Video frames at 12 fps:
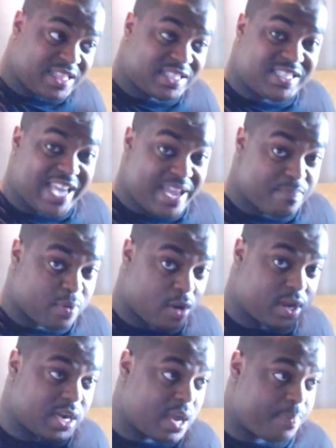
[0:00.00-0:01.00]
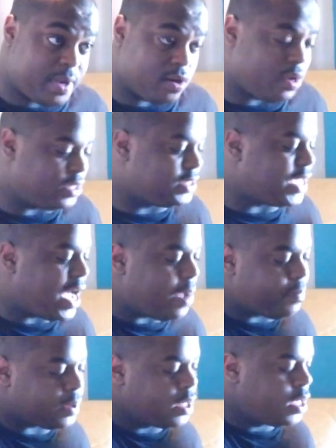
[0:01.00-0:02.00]
the tape broken up here on
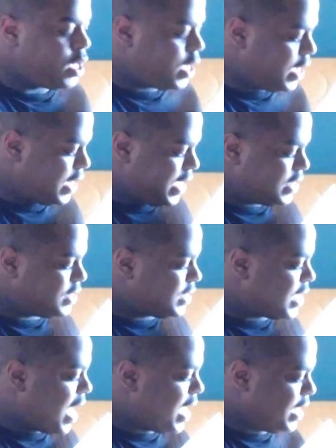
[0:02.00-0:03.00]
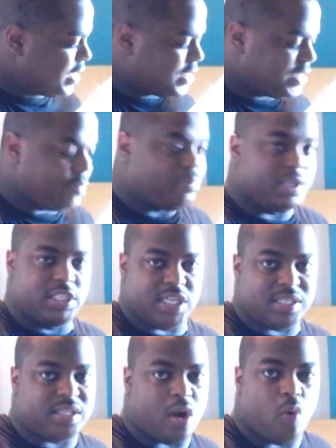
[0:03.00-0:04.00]
top. And inside is simply
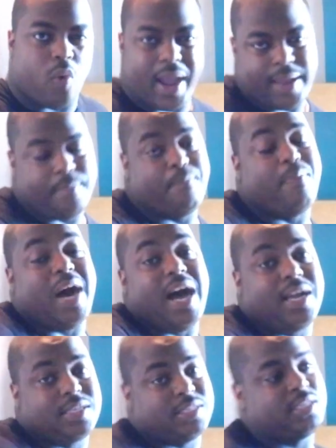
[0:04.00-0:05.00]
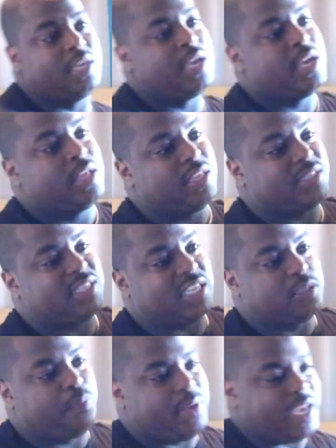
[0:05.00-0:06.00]
just a white box that says
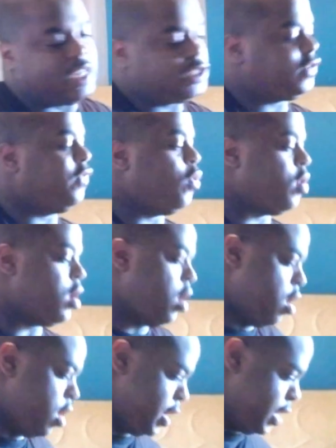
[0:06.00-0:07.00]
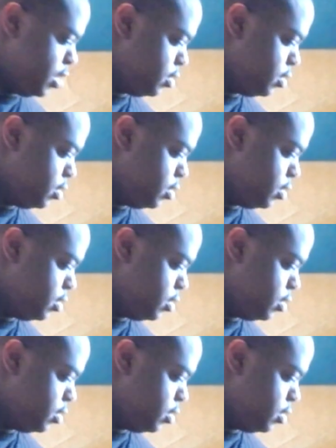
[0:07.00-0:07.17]
PS4 on it.